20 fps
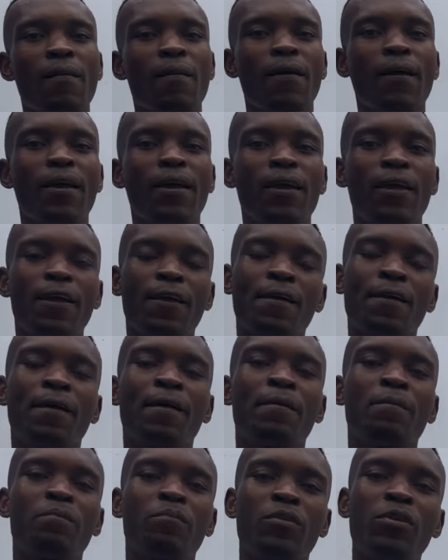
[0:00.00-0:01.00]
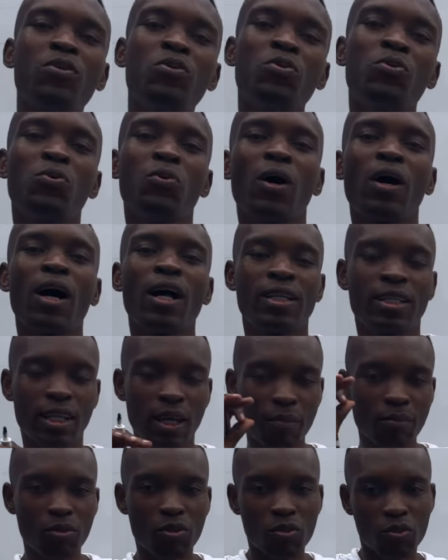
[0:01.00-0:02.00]
you
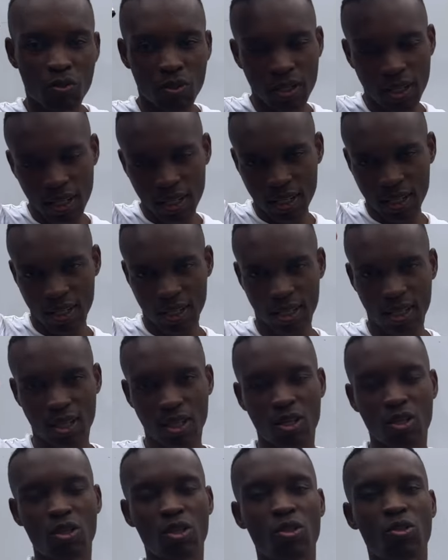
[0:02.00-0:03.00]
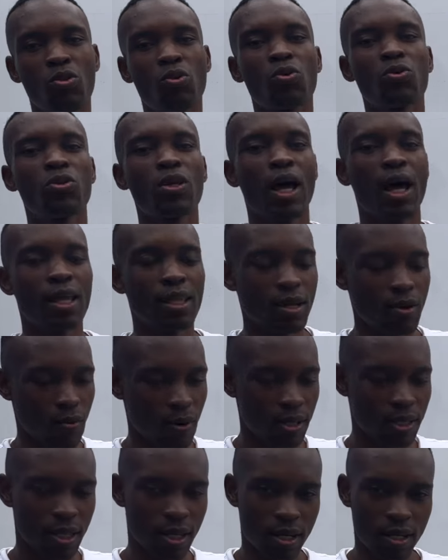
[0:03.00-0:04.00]
attempt to take those other
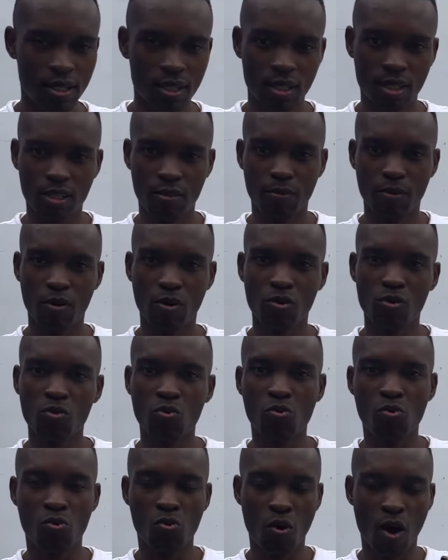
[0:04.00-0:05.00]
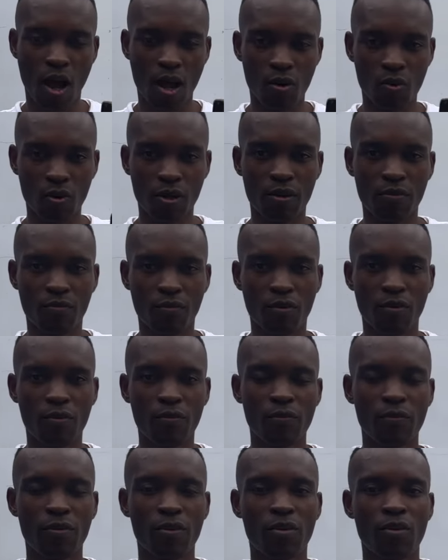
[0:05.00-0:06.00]
one. The reason is because you are looking for
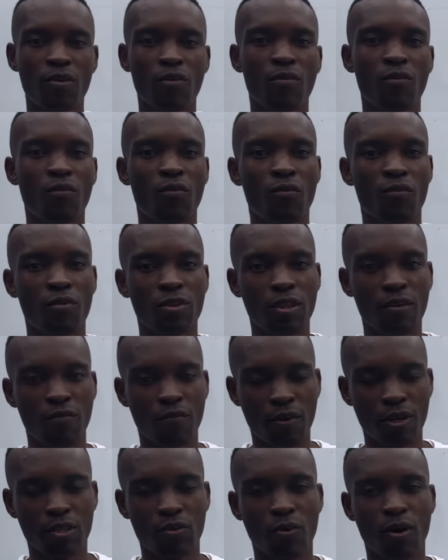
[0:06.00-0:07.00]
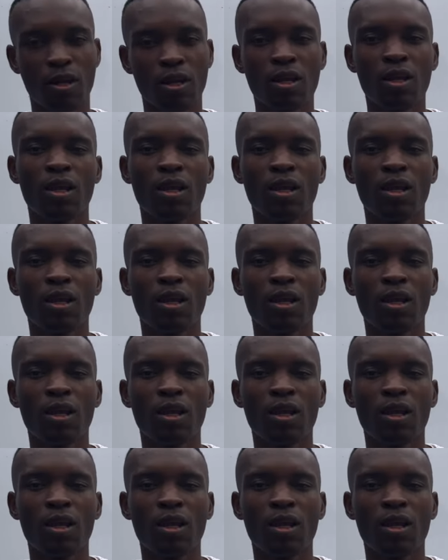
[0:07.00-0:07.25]
the fresh one.